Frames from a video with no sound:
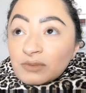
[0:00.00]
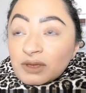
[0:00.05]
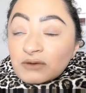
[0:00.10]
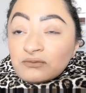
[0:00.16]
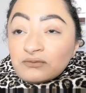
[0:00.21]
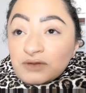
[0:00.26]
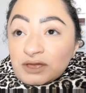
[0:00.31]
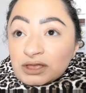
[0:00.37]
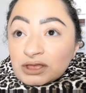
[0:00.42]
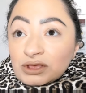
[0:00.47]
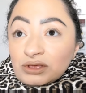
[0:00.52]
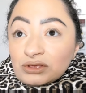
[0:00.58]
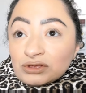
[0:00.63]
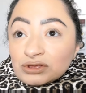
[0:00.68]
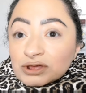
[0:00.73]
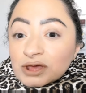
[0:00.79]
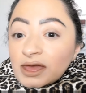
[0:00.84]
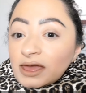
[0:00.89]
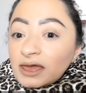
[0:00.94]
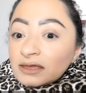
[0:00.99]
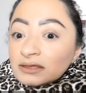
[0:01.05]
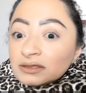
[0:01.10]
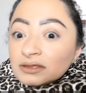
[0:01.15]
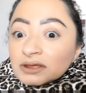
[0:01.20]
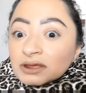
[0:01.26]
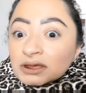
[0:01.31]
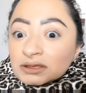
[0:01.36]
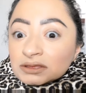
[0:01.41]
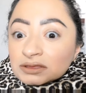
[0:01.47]
finish,
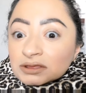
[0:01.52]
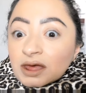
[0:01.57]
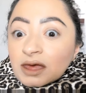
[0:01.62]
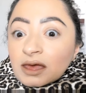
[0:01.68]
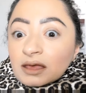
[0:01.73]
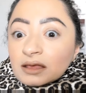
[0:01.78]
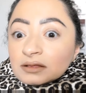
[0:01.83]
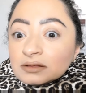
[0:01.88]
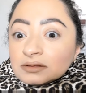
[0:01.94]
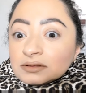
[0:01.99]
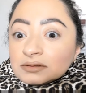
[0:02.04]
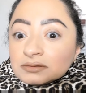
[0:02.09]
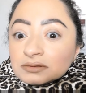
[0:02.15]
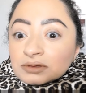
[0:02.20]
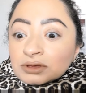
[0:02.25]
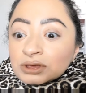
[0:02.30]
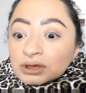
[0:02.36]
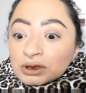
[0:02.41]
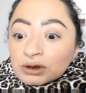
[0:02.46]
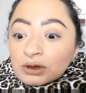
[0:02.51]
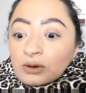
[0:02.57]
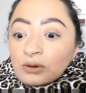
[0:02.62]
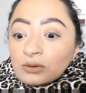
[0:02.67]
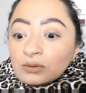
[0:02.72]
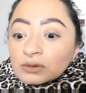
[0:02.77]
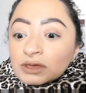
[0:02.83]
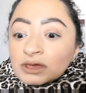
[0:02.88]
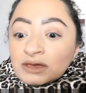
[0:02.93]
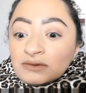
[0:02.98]
and it does,
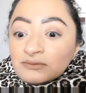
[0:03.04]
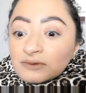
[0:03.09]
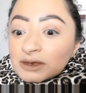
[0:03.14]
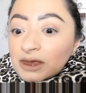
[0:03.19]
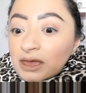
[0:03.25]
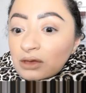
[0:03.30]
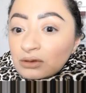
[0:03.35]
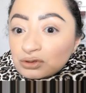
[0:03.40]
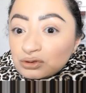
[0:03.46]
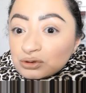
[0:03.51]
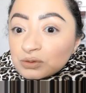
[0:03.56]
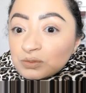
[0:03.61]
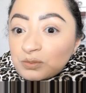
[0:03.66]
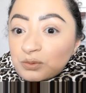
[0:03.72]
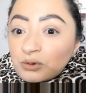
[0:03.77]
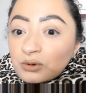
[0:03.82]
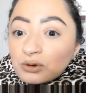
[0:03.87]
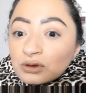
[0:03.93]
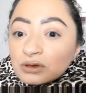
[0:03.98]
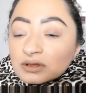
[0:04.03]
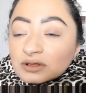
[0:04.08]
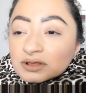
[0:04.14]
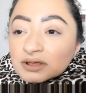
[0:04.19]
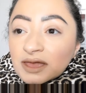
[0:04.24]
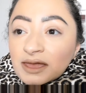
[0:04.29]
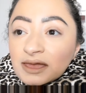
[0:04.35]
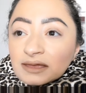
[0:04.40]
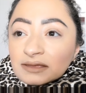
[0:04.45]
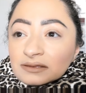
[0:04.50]
even out your pores,
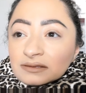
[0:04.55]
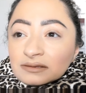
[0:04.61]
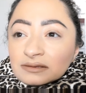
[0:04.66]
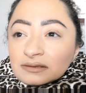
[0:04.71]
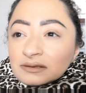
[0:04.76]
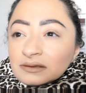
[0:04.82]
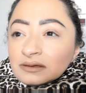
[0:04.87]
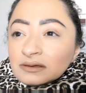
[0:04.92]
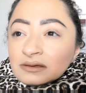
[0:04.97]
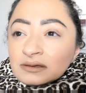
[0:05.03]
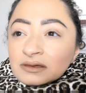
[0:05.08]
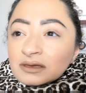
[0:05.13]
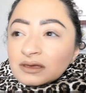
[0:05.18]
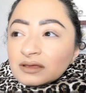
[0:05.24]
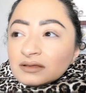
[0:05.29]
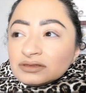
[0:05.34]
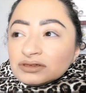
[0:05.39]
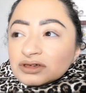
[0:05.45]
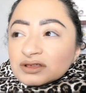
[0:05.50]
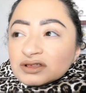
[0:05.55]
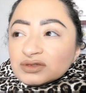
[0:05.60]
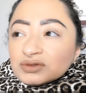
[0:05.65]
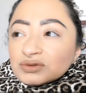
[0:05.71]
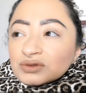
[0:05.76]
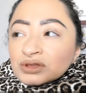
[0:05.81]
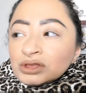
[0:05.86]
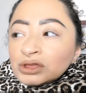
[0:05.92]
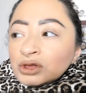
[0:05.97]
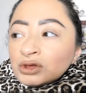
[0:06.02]
and it
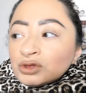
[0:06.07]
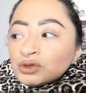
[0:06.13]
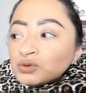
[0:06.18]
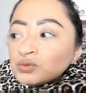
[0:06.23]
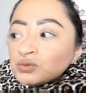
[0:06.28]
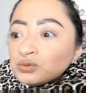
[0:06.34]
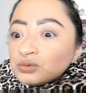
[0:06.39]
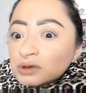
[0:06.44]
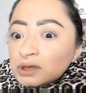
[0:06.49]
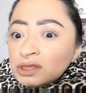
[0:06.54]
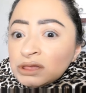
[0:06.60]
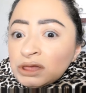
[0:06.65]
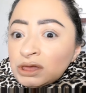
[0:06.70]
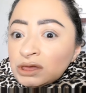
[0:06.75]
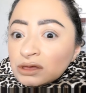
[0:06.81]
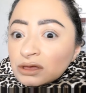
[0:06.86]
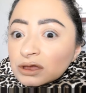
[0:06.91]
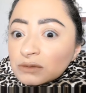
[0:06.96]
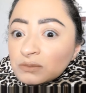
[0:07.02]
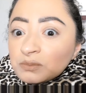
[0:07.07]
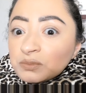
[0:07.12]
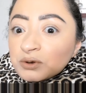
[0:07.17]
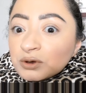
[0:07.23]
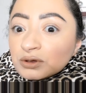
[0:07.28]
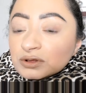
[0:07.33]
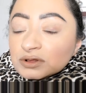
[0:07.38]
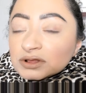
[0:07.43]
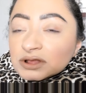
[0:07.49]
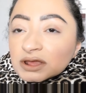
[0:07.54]
just looks really good in
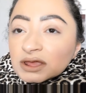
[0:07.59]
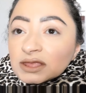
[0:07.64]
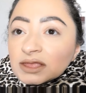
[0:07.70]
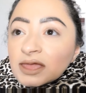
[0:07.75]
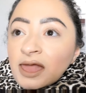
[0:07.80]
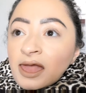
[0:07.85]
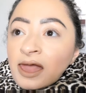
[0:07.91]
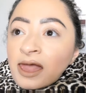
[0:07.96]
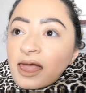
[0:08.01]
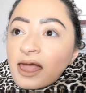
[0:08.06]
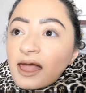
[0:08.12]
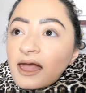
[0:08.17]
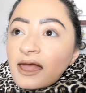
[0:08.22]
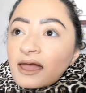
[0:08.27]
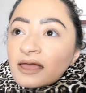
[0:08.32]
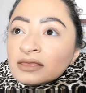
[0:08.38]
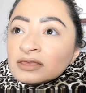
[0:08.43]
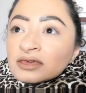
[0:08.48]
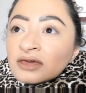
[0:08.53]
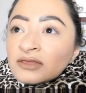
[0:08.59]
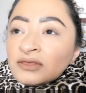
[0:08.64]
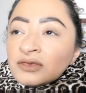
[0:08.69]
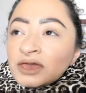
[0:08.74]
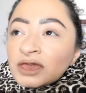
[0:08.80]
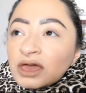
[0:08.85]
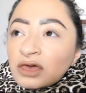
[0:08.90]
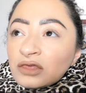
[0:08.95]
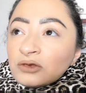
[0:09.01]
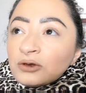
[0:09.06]
person. And
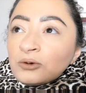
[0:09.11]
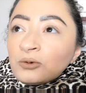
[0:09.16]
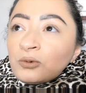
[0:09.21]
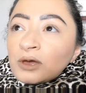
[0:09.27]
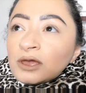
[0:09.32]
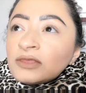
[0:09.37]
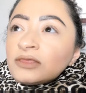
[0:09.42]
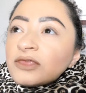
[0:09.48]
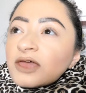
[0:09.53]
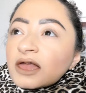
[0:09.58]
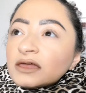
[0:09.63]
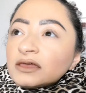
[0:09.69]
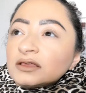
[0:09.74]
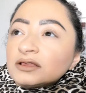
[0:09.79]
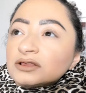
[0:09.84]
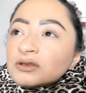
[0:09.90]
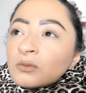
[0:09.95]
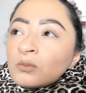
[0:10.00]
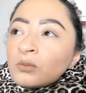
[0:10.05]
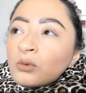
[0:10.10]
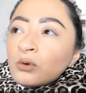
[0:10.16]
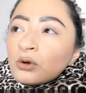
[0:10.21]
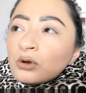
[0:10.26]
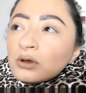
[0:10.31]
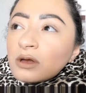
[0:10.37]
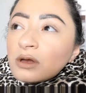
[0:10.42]
the other one that is more